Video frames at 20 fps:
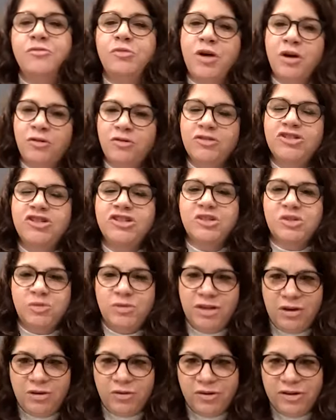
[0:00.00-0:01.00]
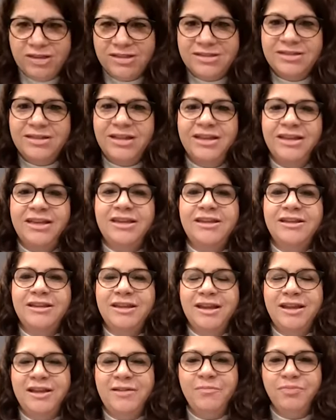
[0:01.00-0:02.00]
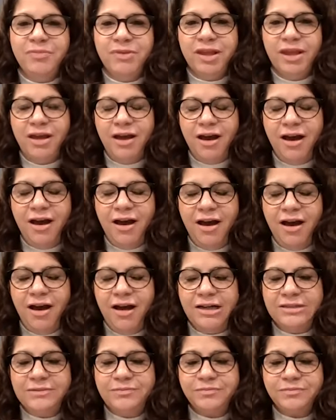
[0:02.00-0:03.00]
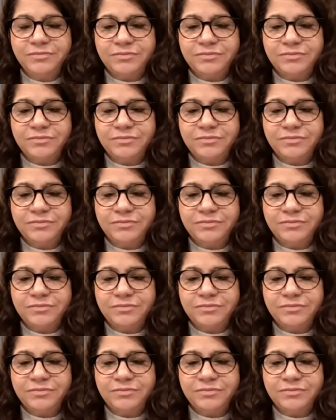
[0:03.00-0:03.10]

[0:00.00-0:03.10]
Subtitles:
Well, just to increase like the uh,